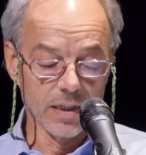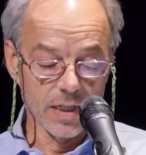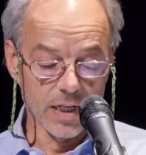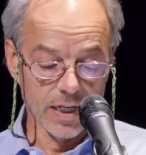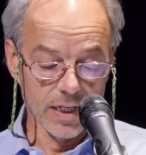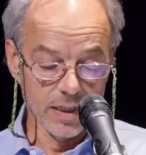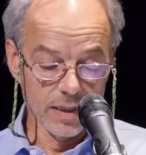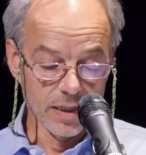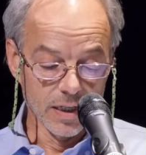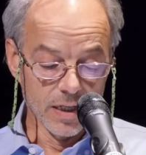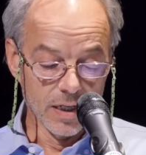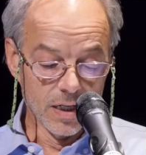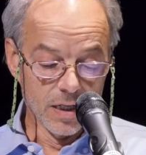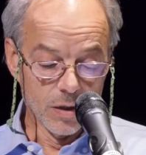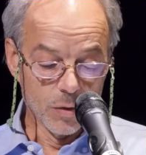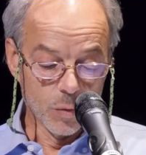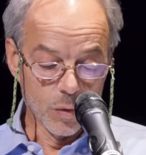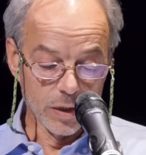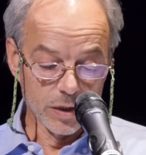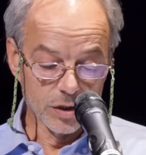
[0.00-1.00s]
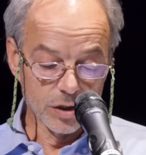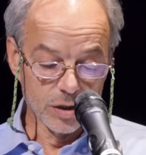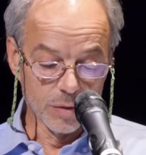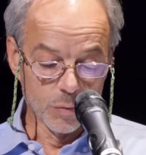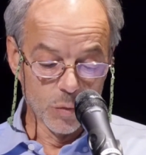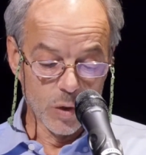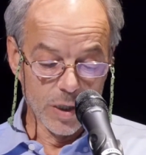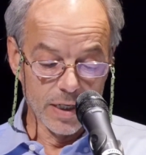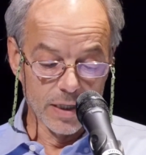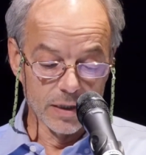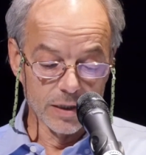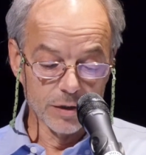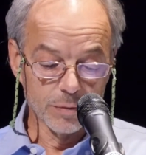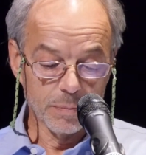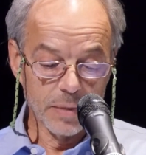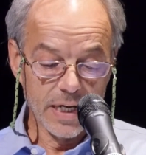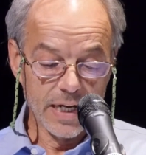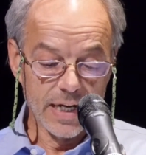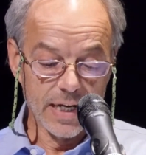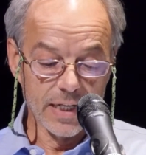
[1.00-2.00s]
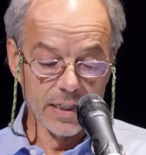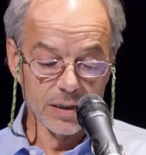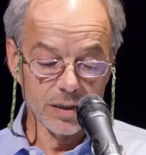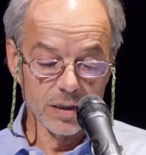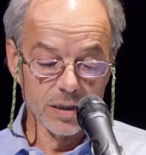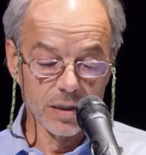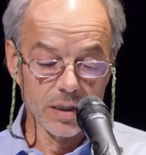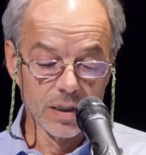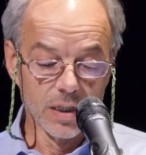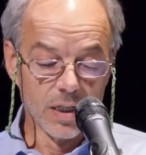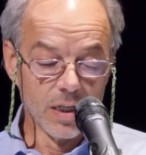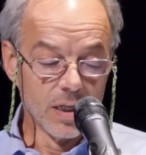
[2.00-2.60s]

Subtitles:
night when some whales passed.